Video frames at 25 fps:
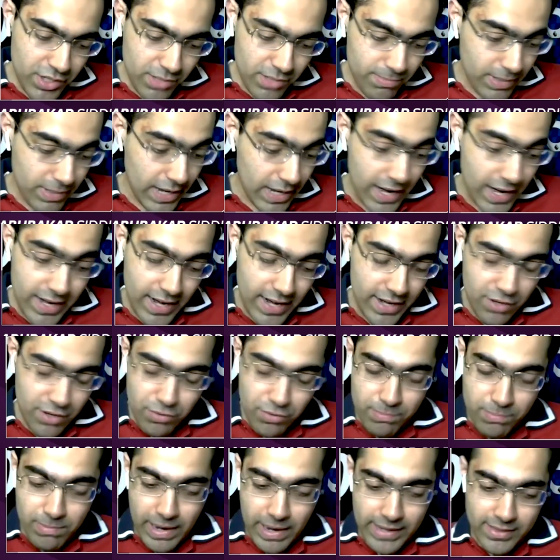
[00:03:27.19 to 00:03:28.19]
But I don't
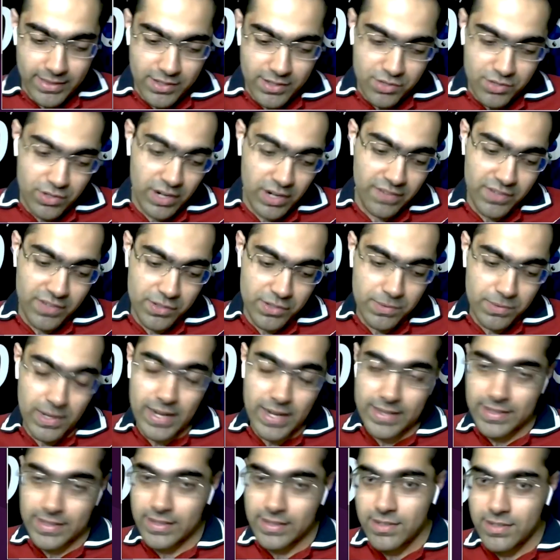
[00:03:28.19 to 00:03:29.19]
mind this draft as well. I
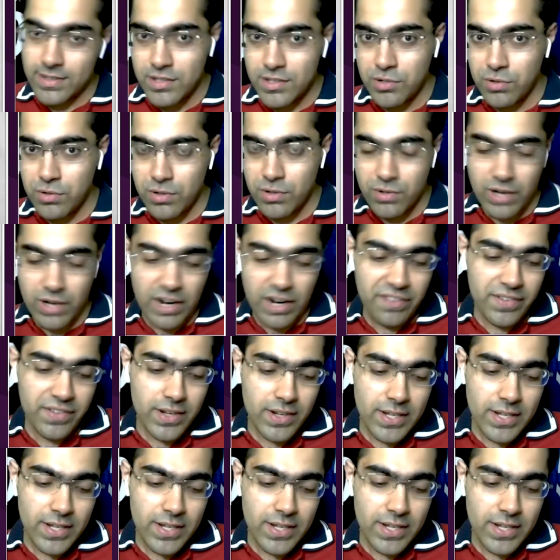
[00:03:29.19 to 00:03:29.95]
think this is a good draft.